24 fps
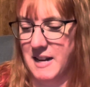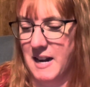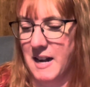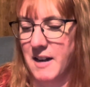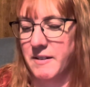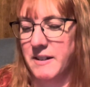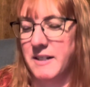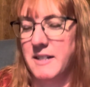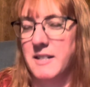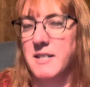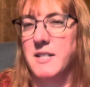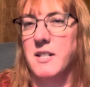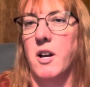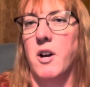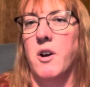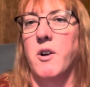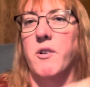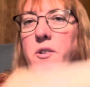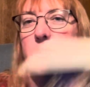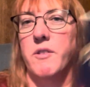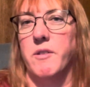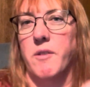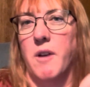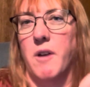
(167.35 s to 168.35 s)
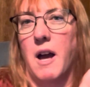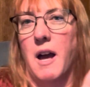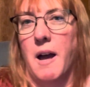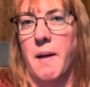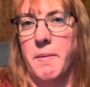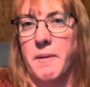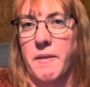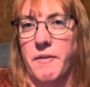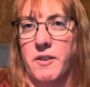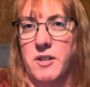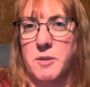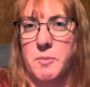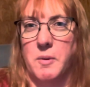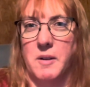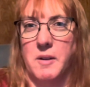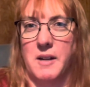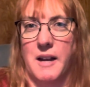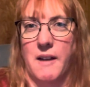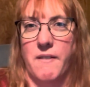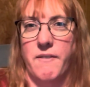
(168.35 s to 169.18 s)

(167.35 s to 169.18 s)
Anyway, so um, the first book I